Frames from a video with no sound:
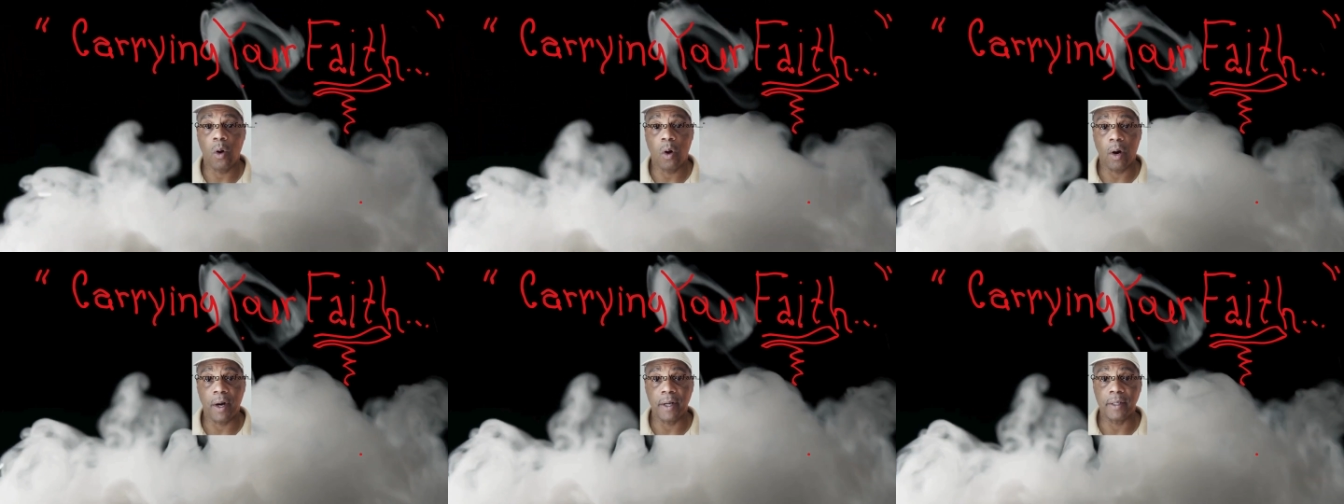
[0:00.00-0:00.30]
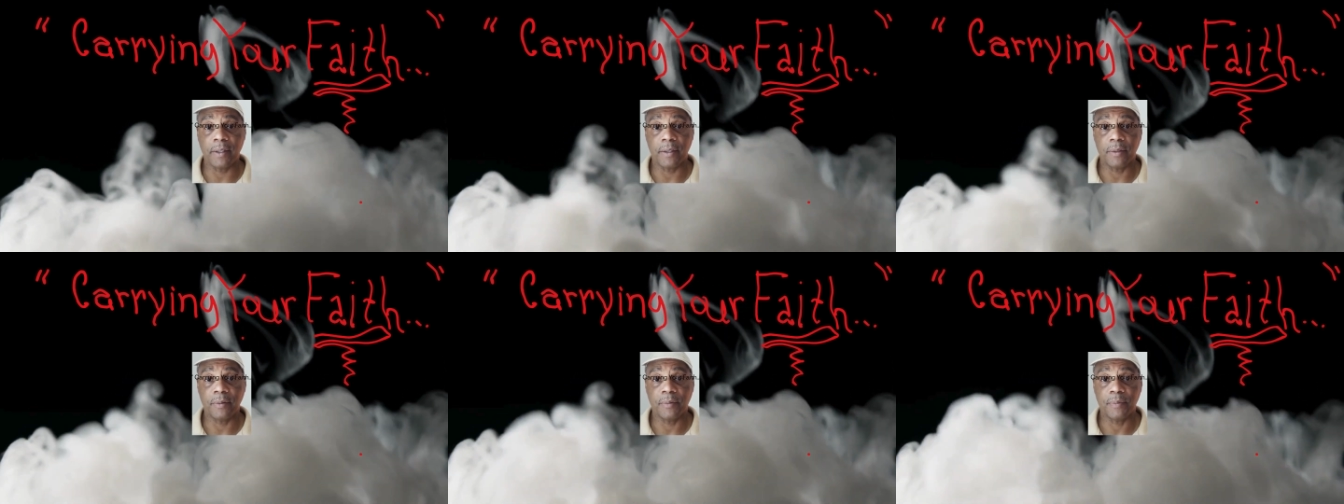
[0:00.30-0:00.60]

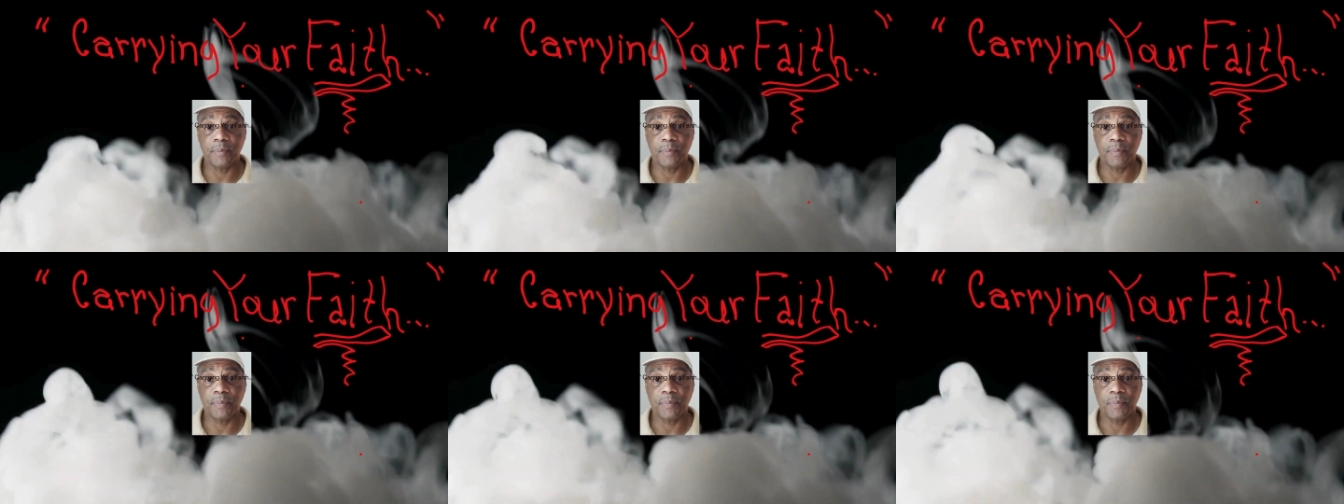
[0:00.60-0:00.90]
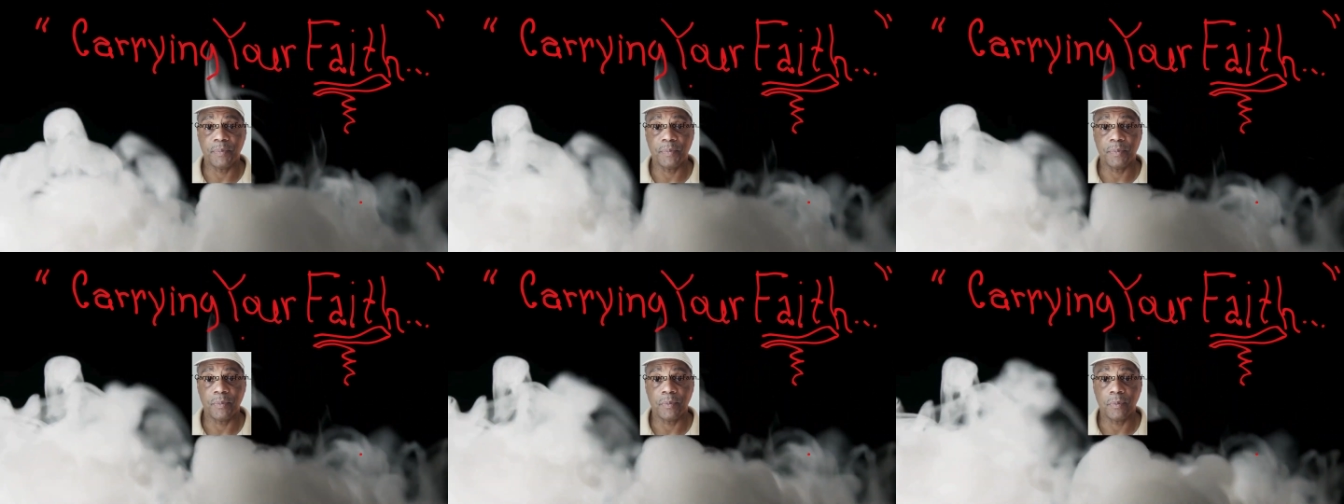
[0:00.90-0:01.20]
heart.
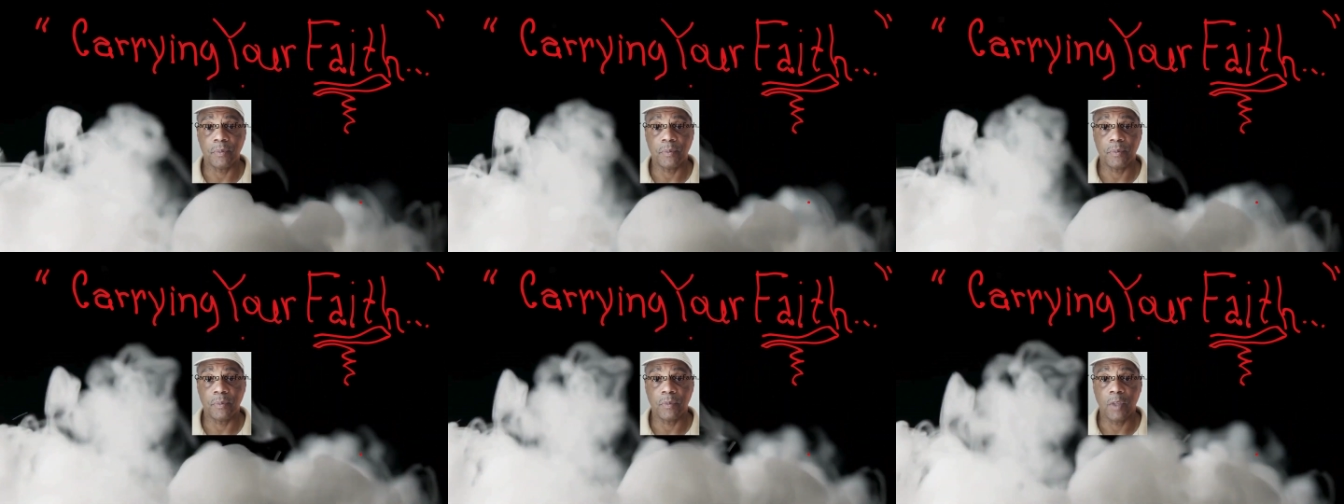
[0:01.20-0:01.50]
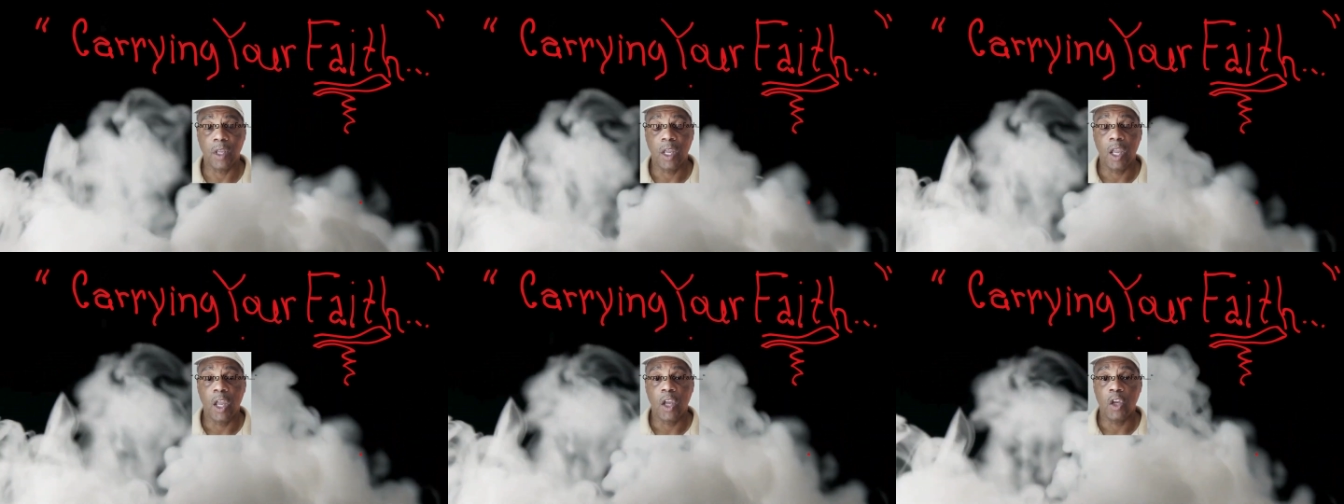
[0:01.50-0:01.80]

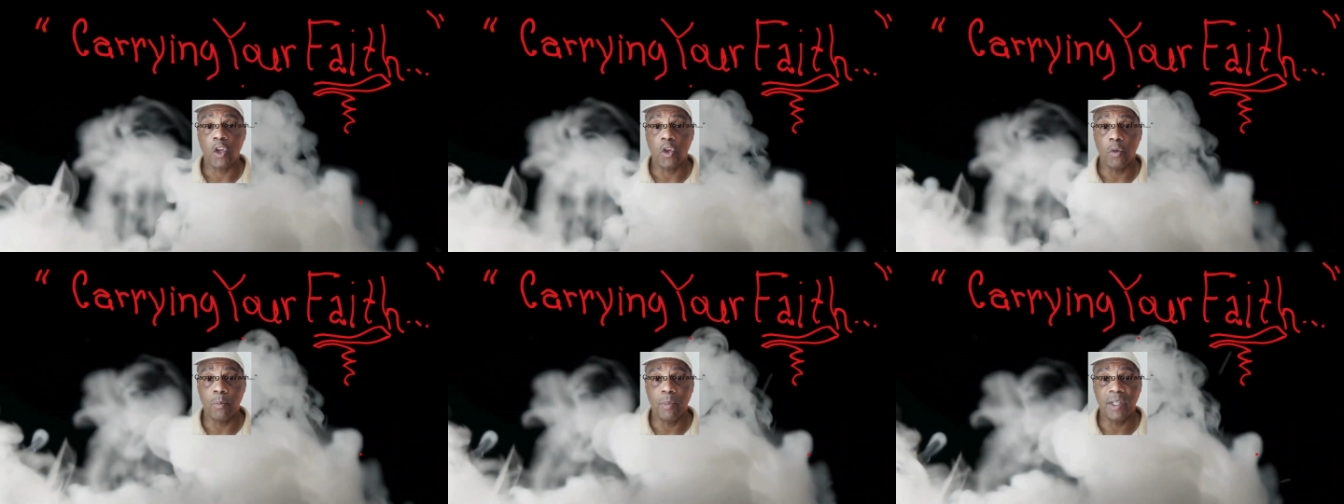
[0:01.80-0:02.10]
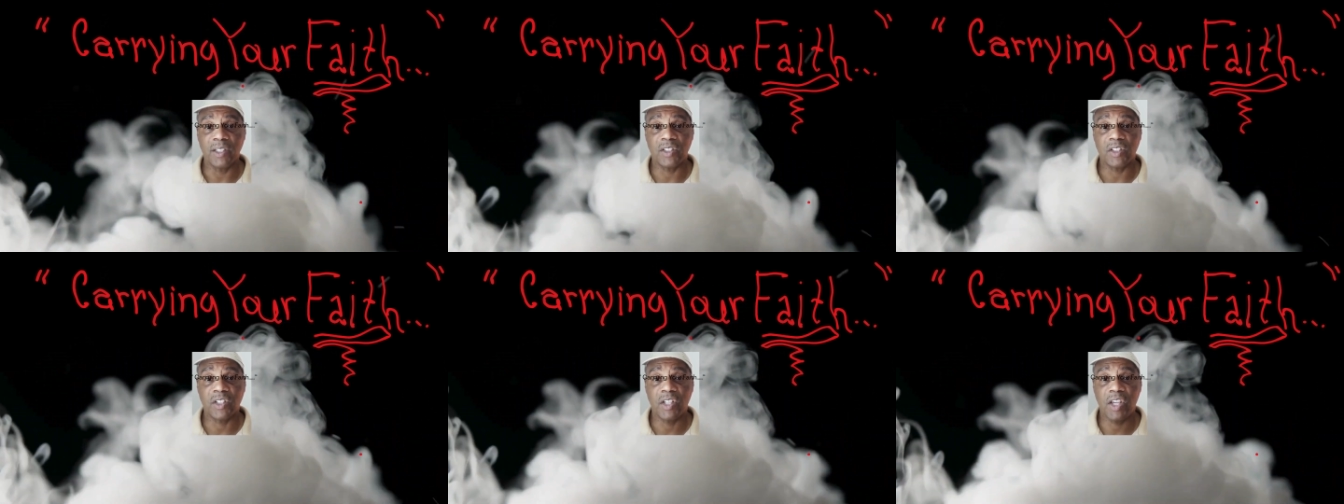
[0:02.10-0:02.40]
You
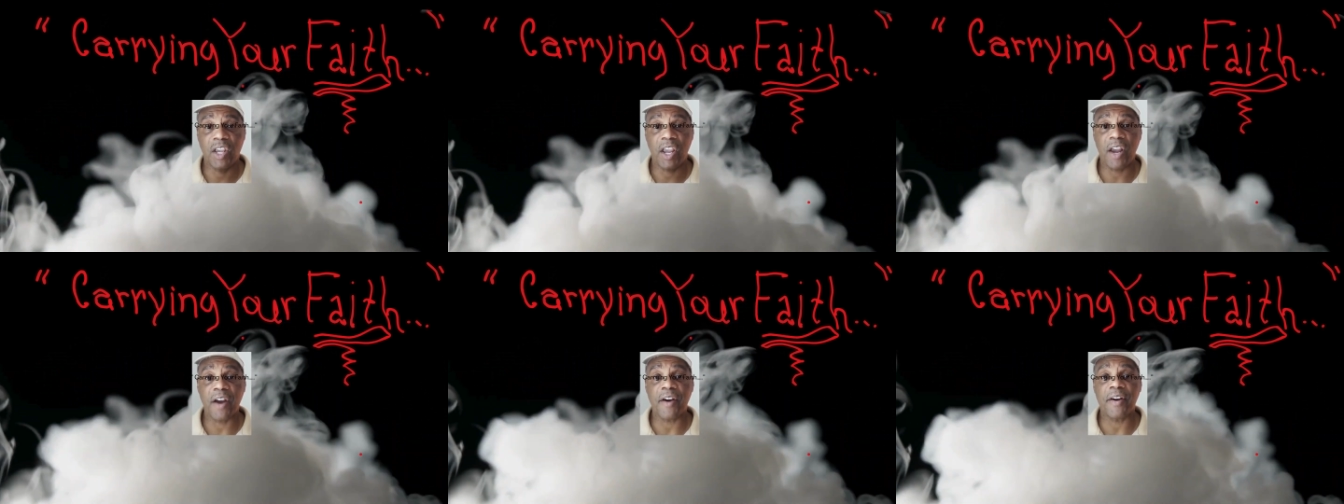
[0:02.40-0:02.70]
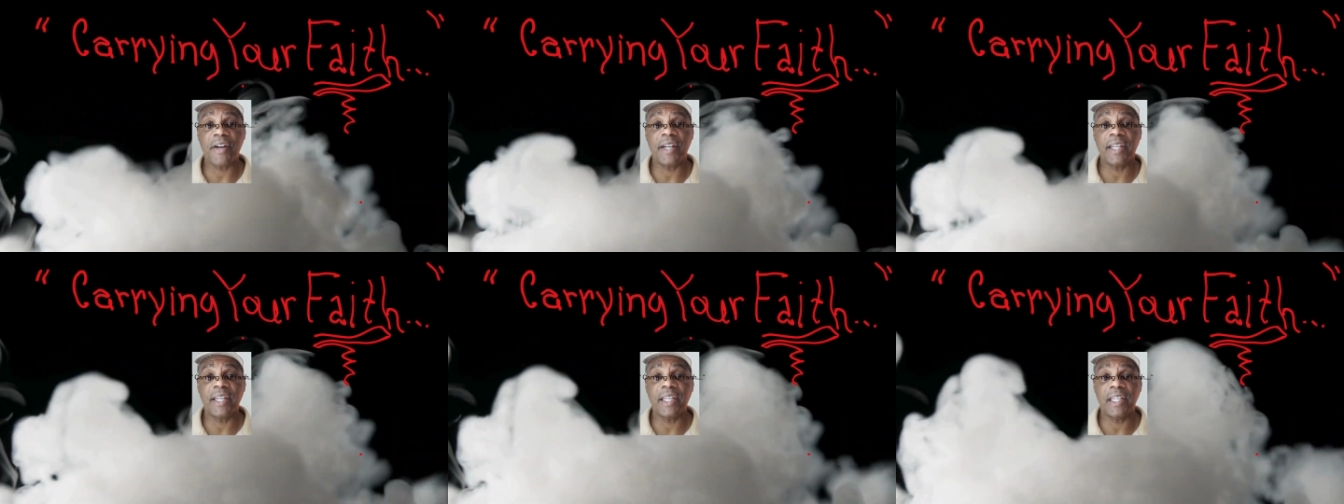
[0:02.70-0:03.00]
must
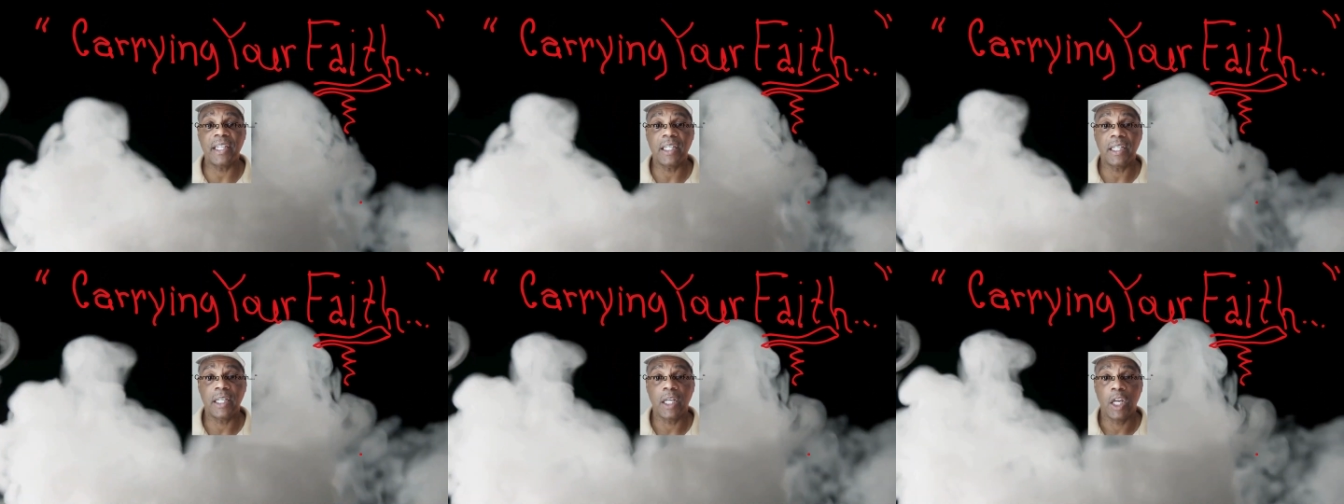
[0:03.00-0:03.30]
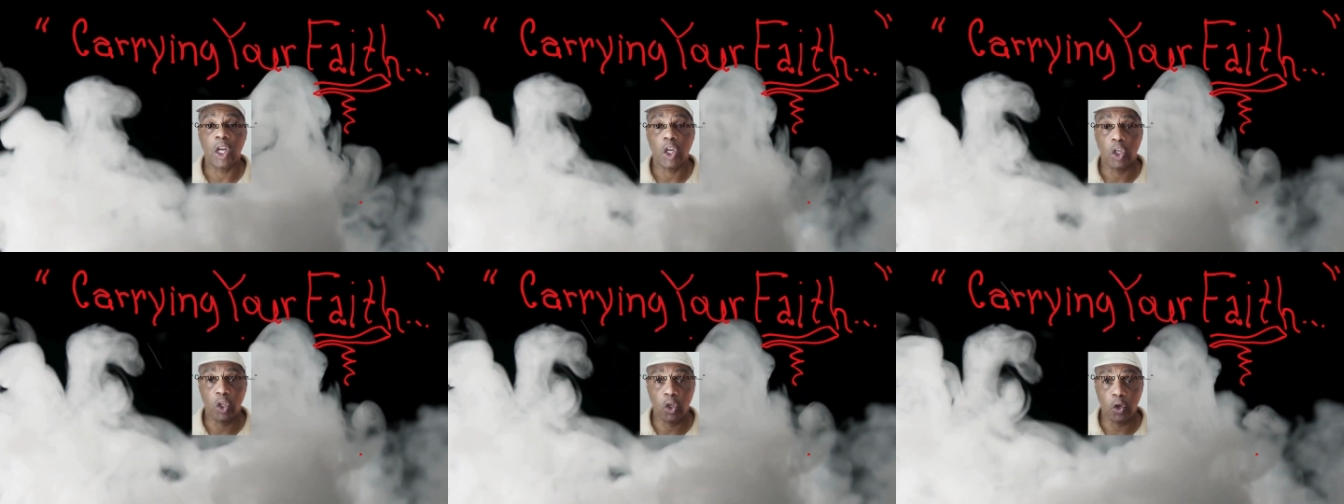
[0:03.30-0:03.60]
carry
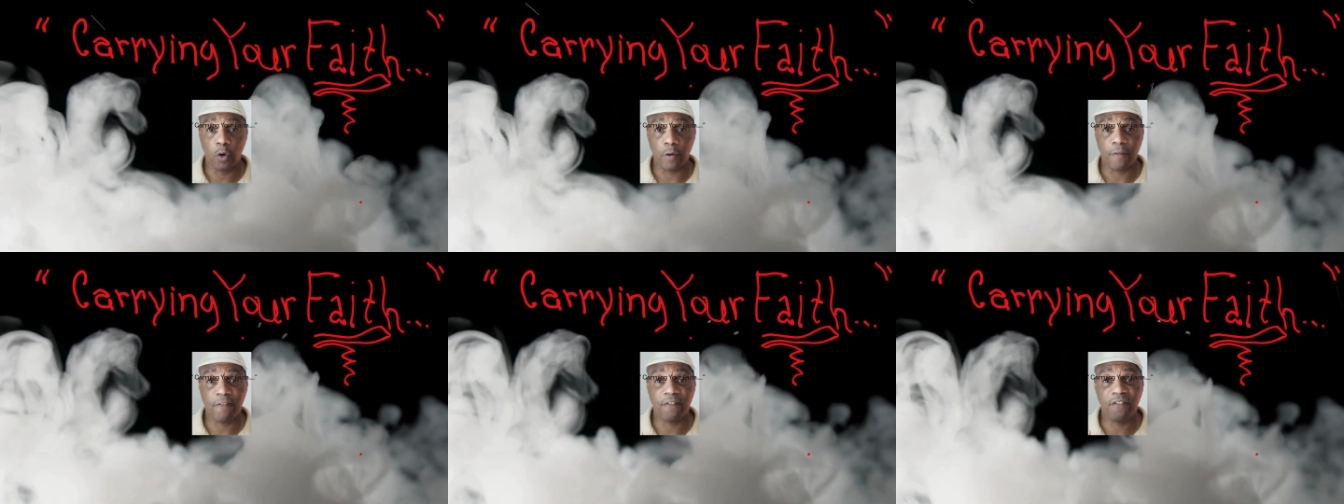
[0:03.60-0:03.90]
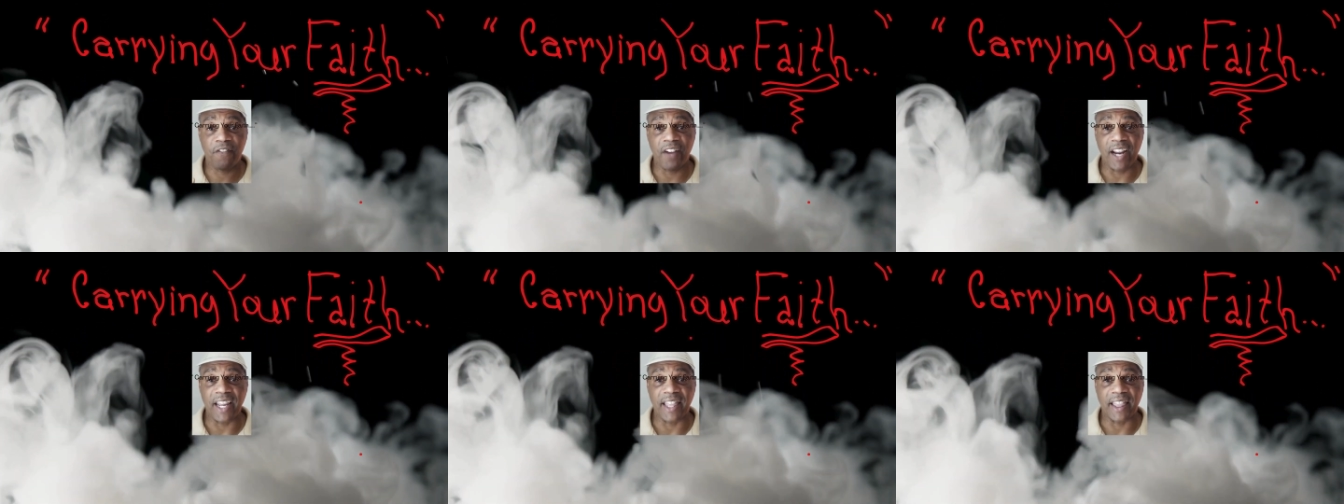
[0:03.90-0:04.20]
your
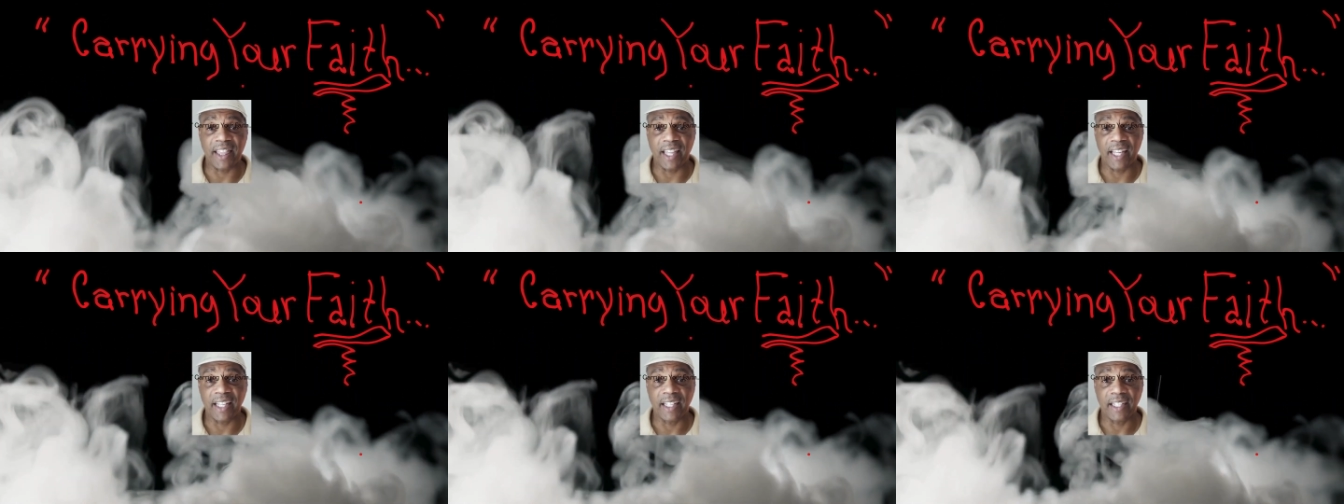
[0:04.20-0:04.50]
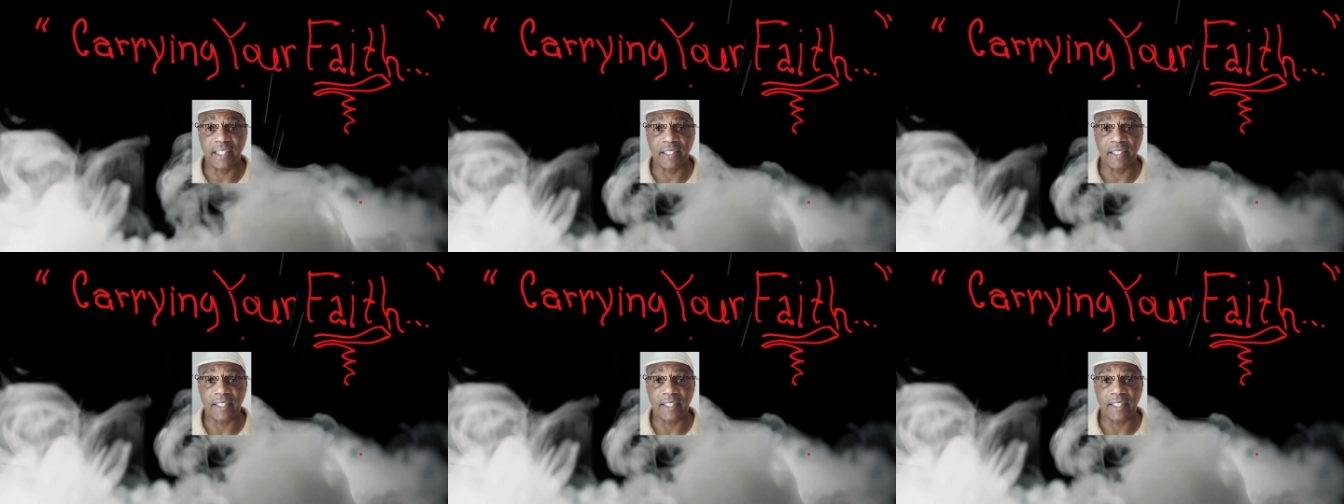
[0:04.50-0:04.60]
faith.